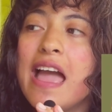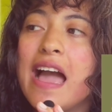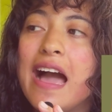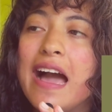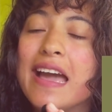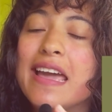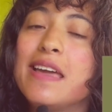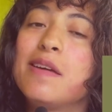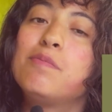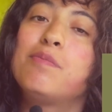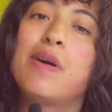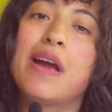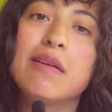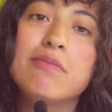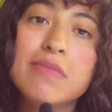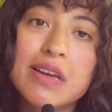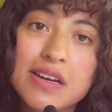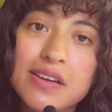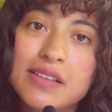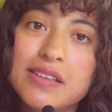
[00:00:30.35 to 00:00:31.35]
I am
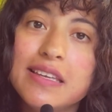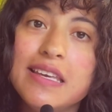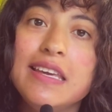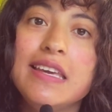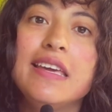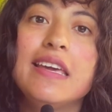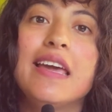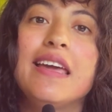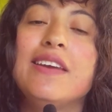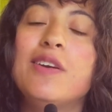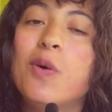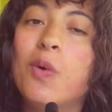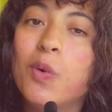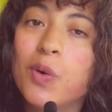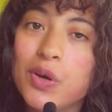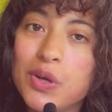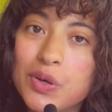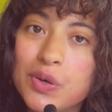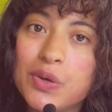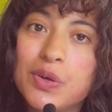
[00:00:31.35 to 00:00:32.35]
primarily an
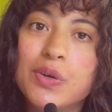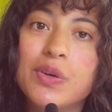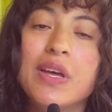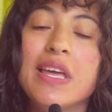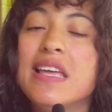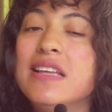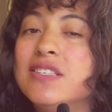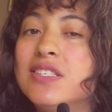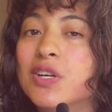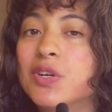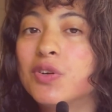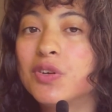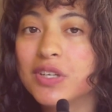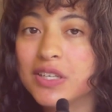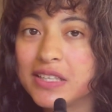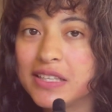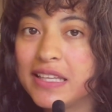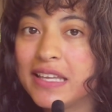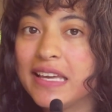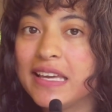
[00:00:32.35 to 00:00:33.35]
oil and
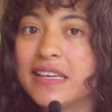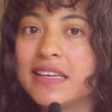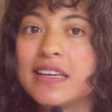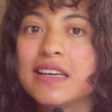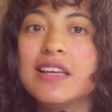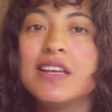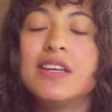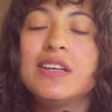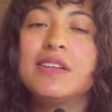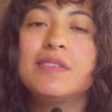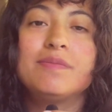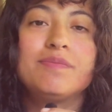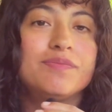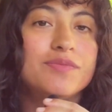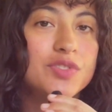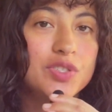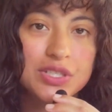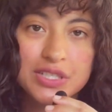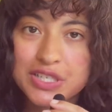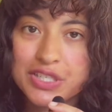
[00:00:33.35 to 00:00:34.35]
acrylic
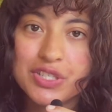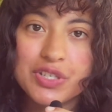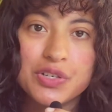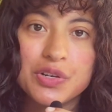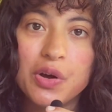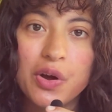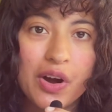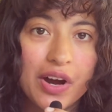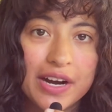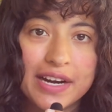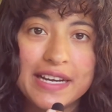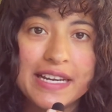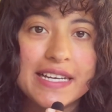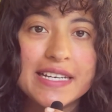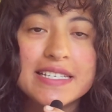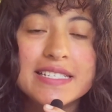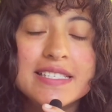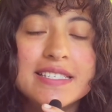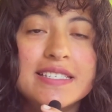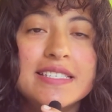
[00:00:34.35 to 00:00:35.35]
traditional
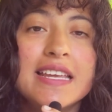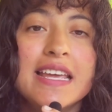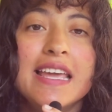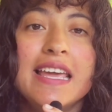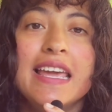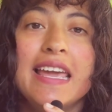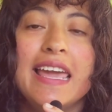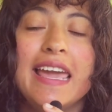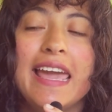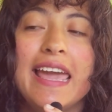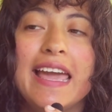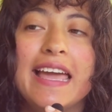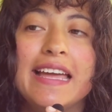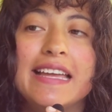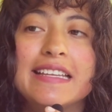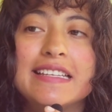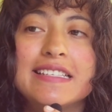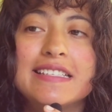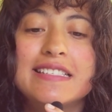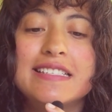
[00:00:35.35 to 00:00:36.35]
artist
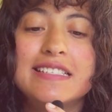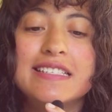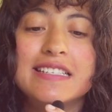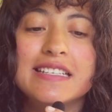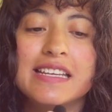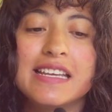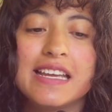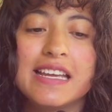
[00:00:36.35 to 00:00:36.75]
and